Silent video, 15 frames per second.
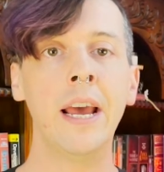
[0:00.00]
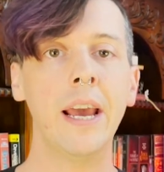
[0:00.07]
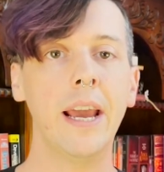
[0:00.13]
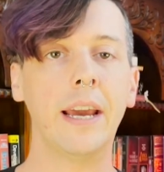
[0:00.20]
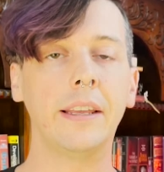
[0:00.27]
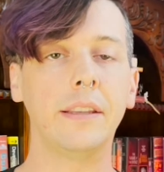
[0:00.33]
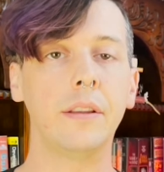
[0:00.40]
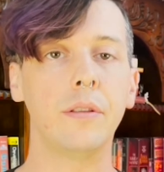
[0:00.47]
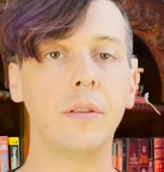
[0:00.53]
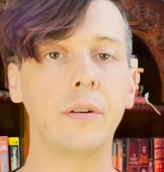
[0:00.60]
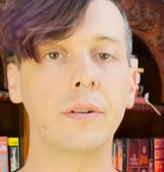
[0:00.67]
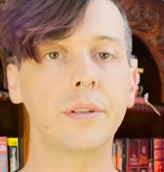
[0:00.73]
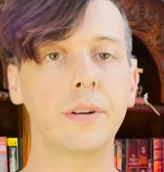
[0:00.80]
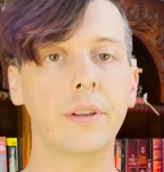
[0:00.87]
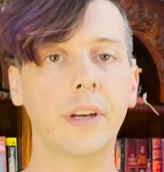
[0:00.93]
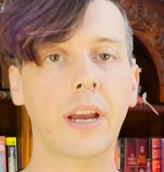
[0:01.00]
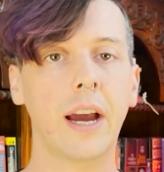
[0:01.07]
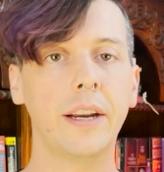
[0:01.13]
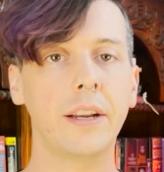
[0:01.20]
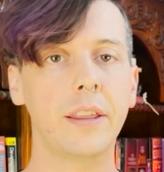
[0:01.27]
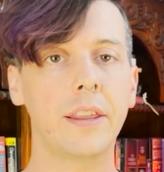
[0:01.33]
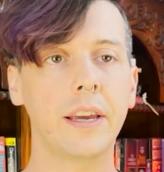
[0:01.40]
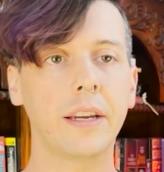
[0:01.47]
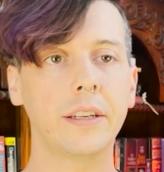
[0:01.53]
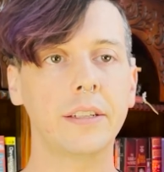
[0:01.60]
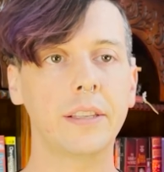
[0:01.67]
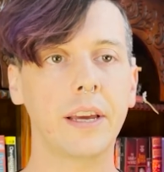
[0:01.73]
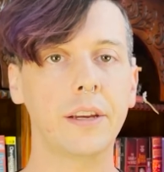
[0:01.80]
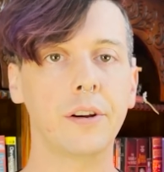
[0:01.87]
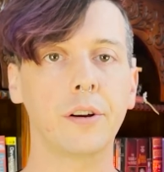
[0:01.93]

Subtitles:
and those are the kind of things that you're